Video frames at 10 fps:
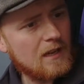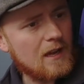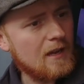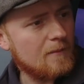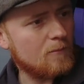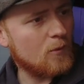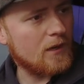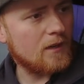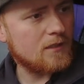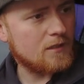When
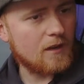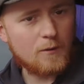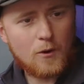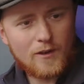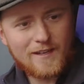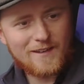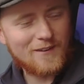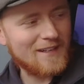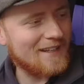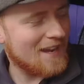I started working
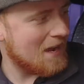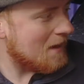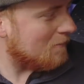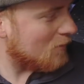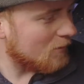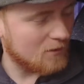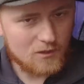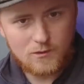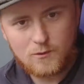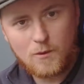on it, we were
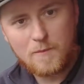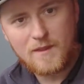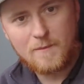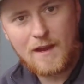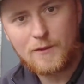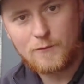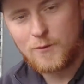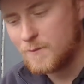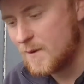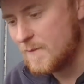swapping the
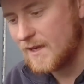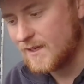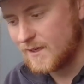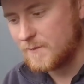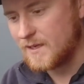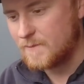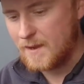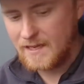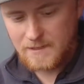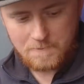bathroom and making a bigger
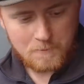bed,